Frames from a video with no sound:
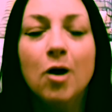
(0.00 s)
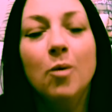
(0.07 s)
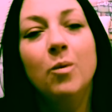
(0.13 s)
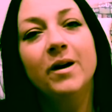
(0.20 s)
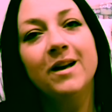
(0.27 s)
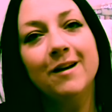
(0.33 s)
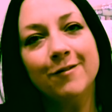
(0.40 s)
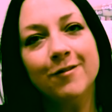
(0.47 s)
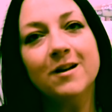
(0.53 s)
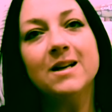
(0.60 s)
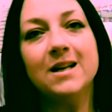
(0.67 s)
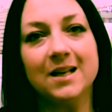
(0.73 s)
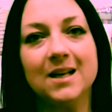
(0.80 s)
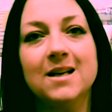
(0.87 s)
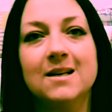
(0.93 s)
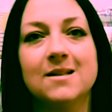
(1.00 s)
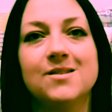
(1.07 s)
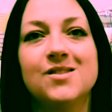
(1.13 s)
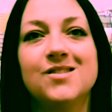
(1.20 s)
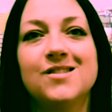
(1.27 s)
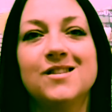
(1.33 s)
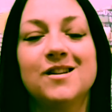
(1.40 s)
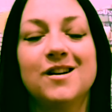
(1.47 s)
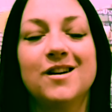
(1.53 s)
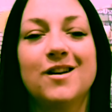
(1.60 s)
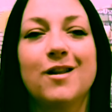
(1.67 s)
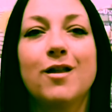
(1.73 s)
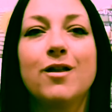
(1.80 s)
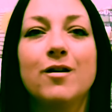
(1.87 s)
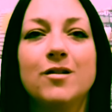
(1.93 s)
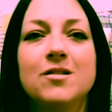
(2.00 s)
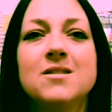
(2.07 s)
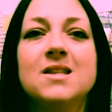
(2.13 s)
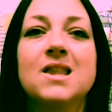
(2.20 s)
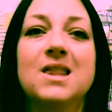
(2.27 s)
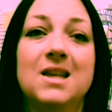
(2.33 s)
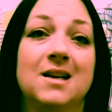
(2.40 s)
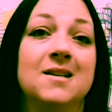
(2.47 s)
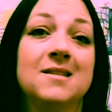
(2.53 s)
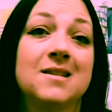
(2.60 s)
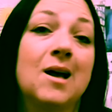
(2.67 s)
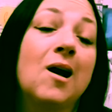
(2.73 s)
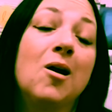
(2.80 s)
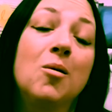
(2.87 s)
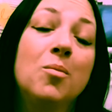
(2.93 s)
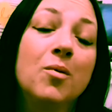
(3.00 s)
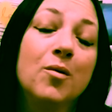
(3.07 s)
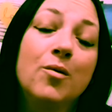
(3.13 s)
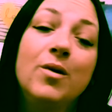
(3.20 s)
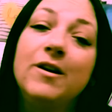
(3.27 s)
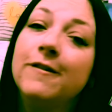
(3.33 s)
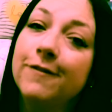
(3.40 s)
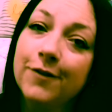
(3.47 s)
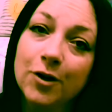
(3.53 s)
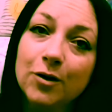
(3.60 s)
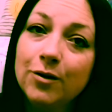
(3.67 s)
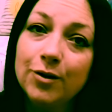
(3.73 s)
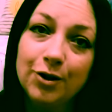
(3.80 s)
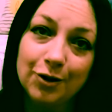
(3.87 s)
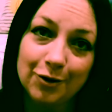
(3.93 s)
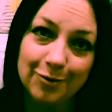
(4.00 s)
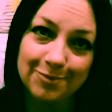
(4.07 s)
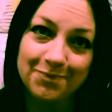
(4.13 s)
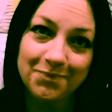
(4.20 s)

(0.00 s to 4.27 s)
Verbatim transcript: whatever it is, those things help refuel you.